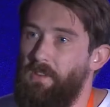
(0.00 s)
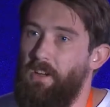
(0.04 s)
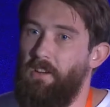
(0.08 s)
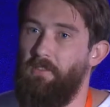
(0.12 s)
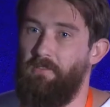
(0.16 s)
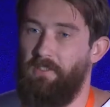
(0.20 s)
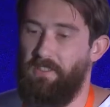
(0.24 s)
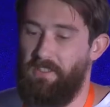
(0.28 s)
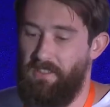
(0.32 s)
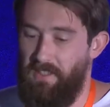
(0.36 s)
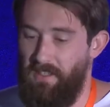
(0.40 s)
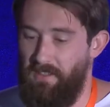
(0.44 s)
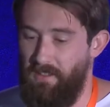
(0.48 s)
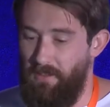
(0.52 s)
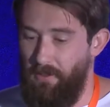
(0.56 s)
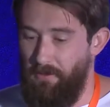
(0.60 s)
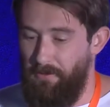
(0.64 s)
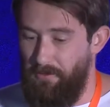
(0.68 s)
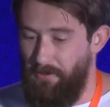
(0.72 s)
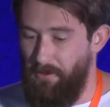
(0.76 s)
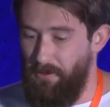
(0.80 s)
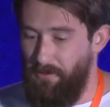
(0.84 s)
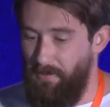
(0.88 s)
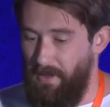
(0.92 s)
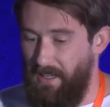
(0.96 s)
I've extended the
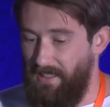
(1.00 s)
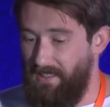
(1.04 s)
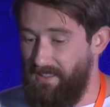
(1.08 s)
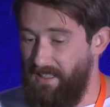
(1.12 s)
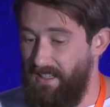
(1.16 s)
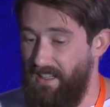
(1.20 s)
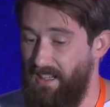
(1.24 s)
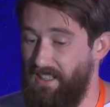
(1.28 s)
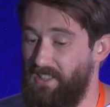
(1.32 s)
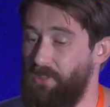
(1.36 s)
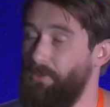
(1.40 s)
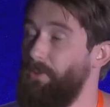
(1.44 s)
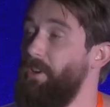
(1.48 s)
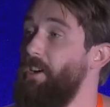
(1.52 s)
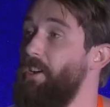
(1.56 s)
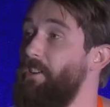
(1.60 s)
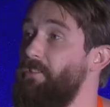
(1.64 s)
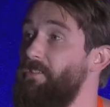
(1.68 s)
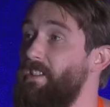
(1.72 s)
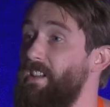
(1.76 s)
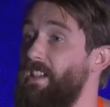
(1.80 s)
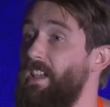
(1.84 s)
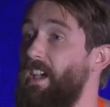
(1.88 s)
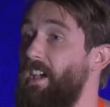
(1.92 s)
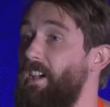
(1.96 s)
form-based class, so I
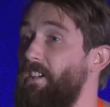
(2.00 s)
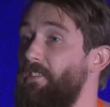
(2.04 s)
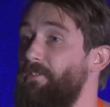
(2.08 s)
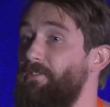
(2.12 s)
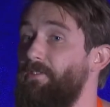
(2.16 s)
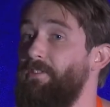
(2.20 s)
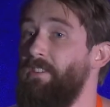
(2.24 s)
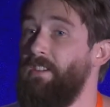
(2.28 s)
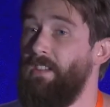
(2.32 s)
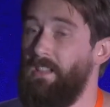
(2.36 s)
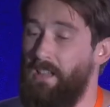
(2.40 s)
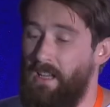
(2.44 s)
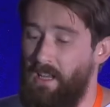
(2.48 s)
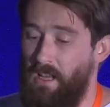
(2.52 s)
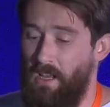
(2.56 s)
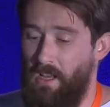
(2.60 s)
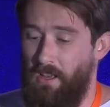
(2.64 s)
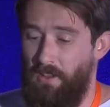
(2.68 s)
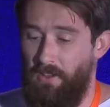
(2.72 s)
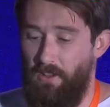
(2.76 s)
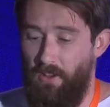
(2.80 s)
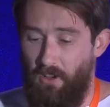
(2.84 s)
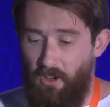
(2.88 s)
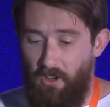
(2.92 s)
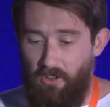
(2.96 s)
already have
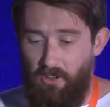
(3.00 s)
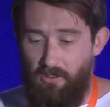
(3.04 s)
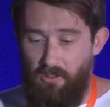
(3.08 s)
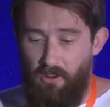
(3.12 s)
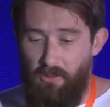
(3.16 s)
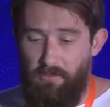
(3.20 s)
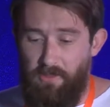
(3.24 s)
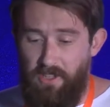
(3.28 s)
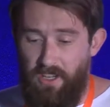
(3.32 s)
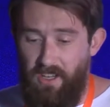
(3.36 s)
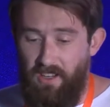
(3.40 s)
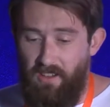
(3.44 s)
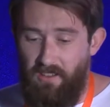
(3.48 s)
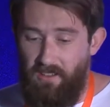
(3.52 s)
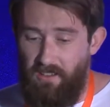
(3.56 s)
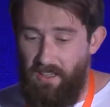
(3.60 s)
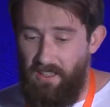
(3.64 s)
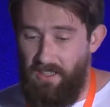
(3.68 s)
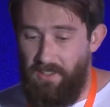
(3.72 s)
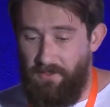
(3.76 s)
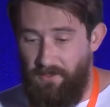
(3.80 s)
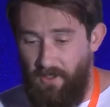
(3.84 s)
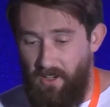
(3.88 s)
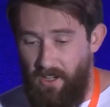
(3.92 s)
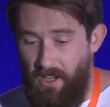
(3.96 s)
the logger object.
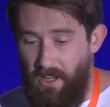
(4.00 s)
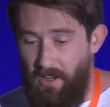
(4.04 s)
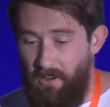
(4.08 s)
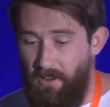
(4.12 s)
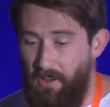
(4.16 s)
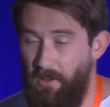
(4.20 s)
That's fine.